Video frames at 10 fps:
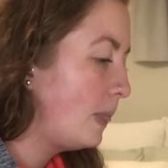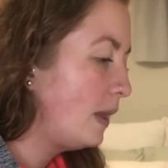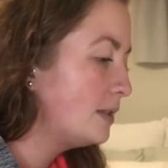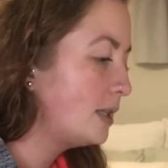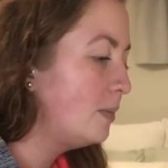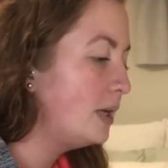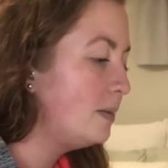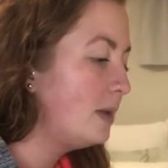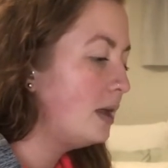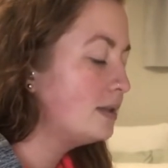Some of
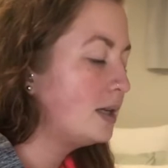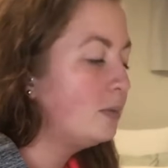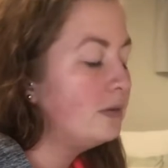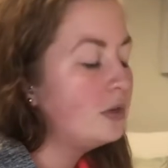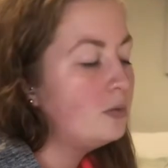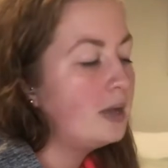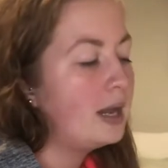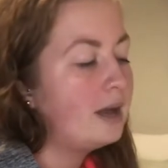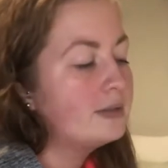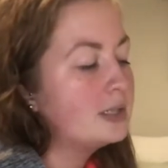you may
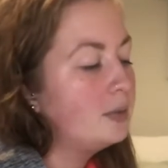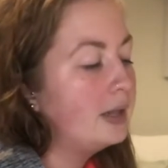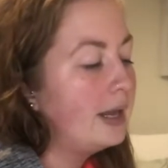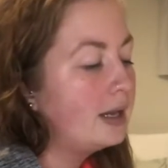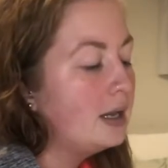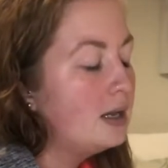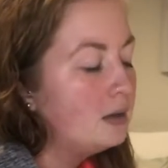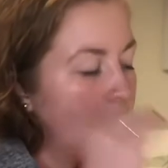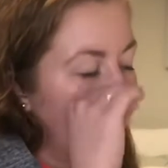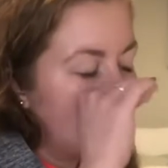have someone like
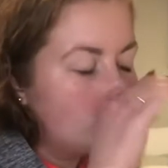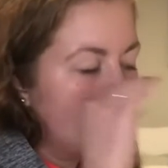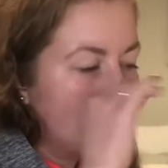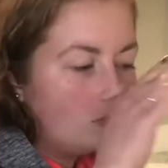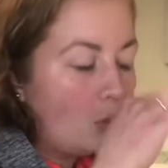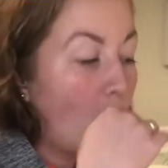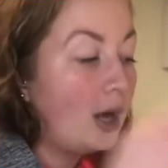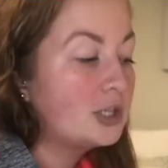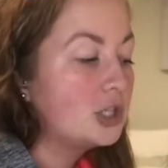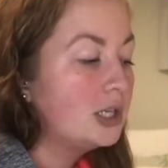
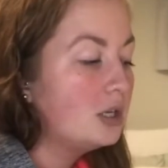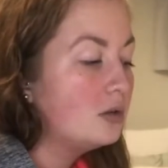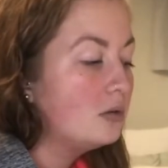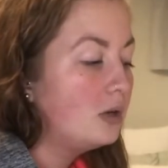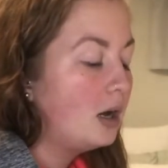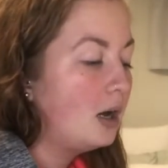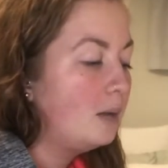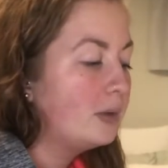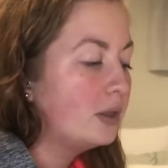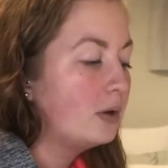watching you,
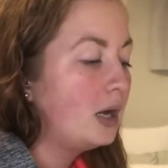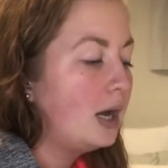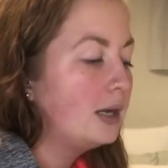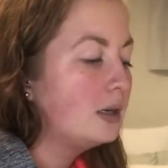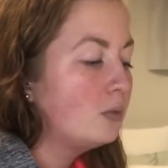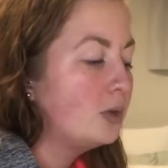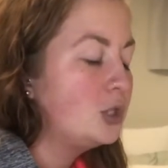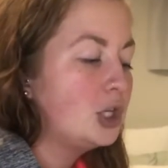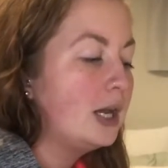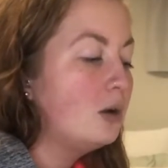but they're not
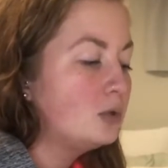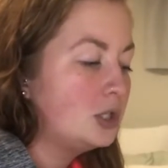reaching out to